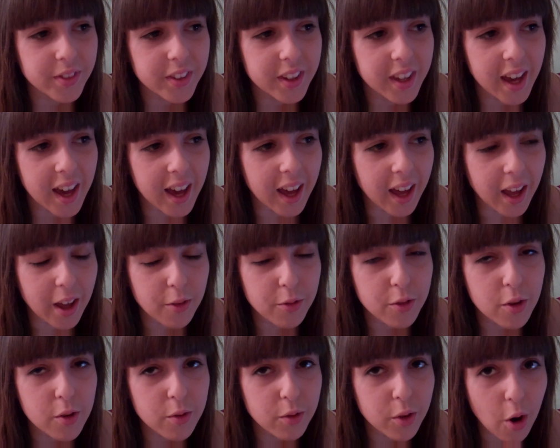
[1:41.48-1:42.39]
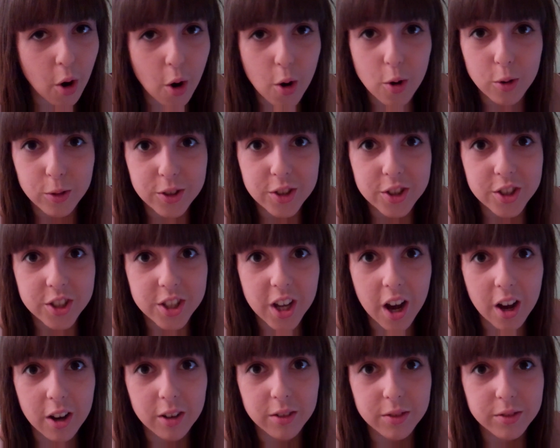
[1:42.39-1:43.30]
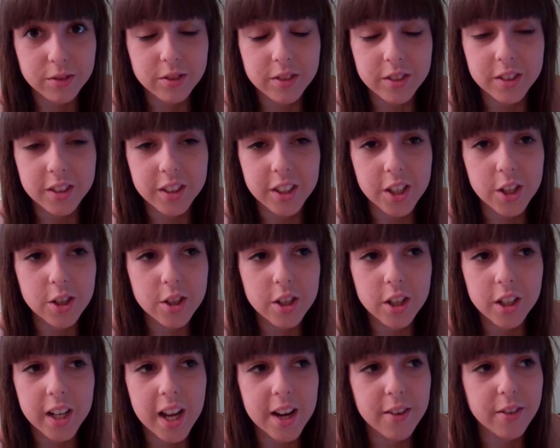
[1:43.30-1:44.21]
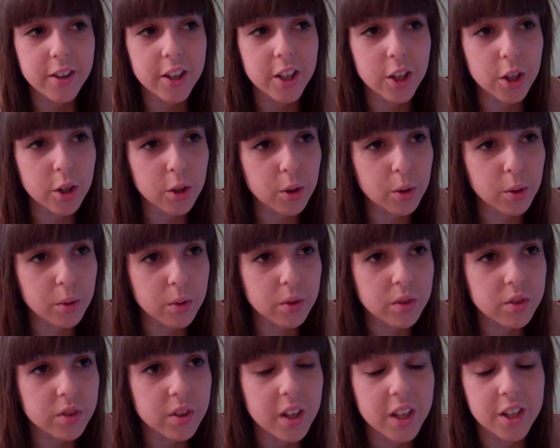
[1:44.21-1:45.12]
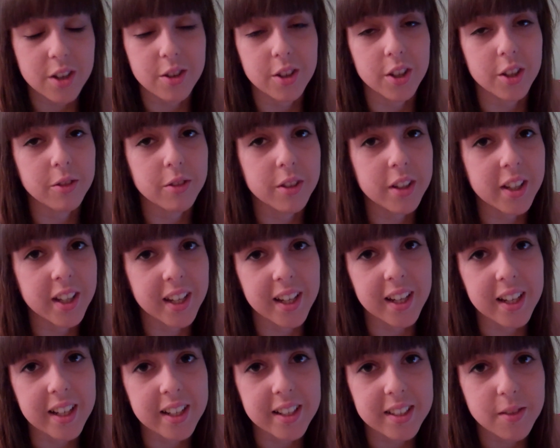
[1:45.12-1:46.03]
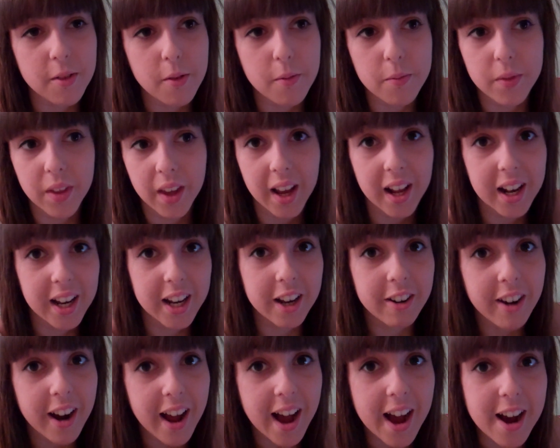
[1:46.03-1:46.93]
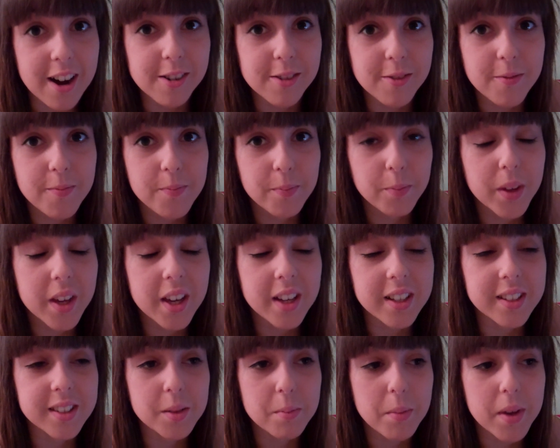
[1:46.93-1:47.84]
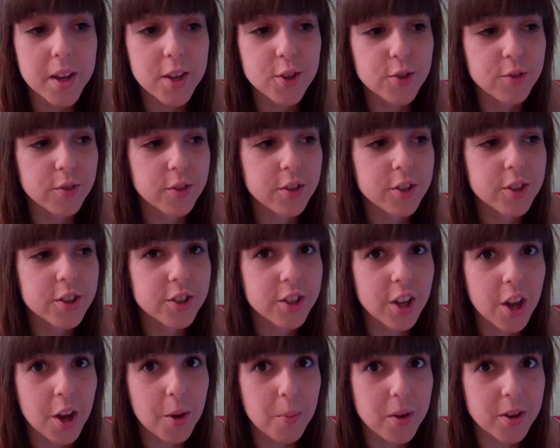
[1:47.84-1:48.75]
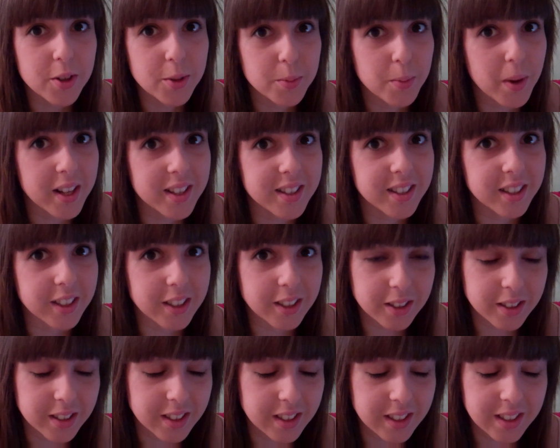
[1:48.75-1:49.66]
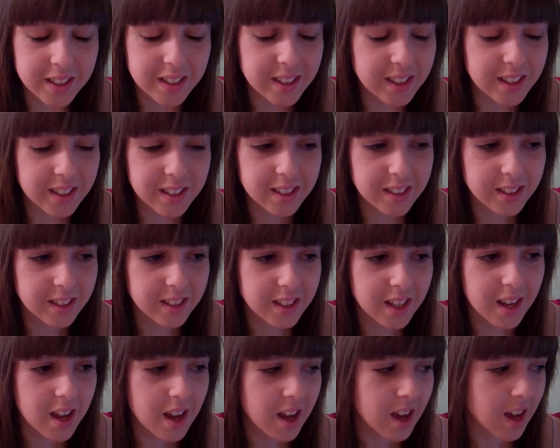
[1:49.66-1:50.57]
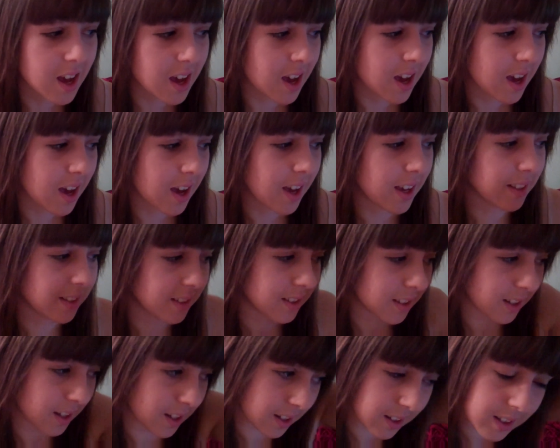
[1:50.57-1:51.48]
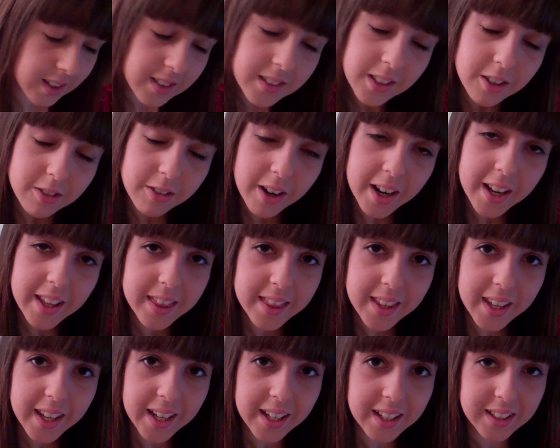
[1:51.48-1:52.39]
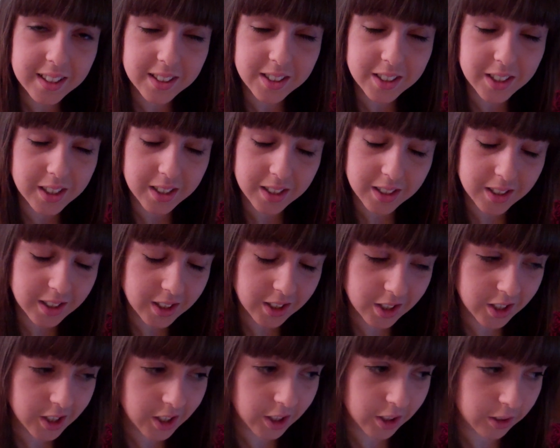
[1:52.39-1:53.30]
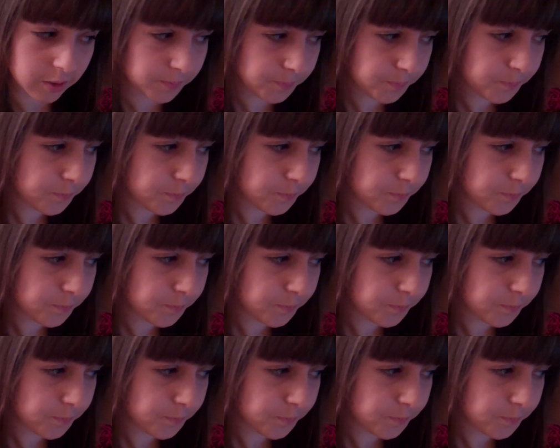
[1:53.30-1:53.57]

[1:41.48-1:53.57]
yeah, if you've got old stuff that you don't ever use and you don't need, then clear it out, because it makes you feel so much better. It's a great thing to do.